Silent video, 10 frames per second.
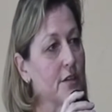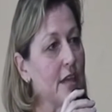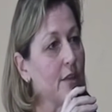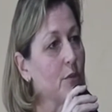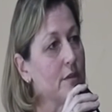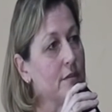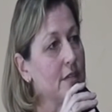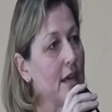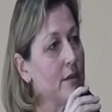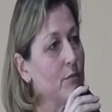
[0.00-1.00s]
got together with
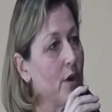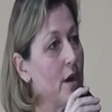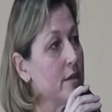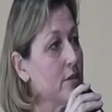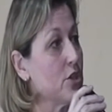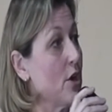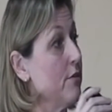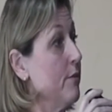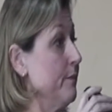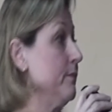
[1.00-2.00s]
Dad and Brian to
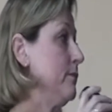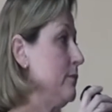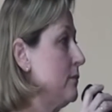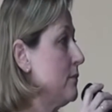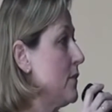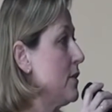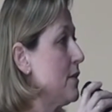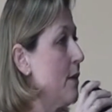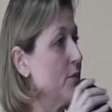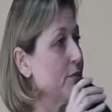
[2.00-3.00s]
show them
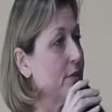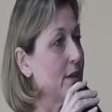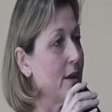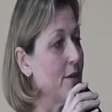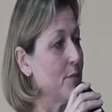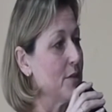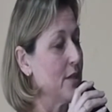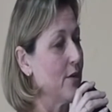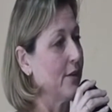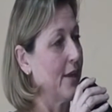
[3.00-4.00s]
some of the
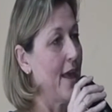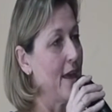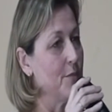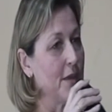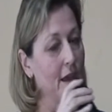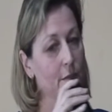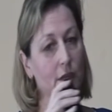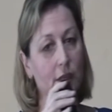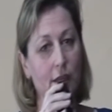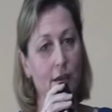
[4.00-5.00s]
material that I had. It became
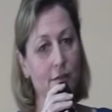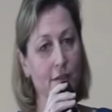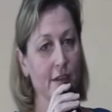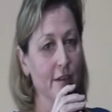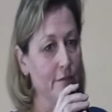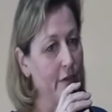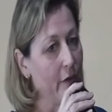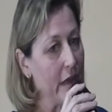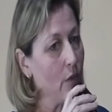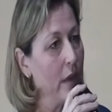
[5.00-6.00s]
clear
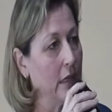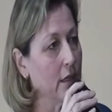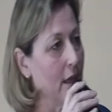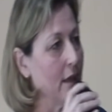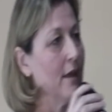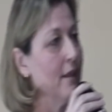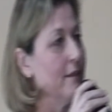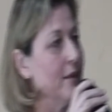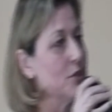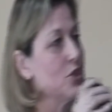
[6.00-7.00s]
very quickly
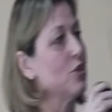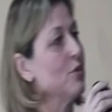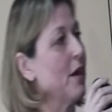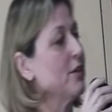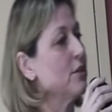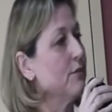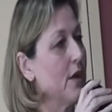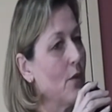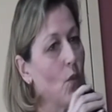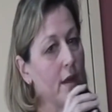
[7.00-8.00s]
that there was too much to
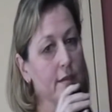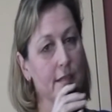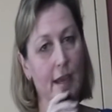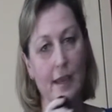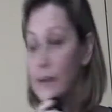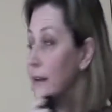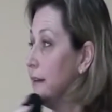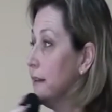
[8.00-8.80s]
fit in one day.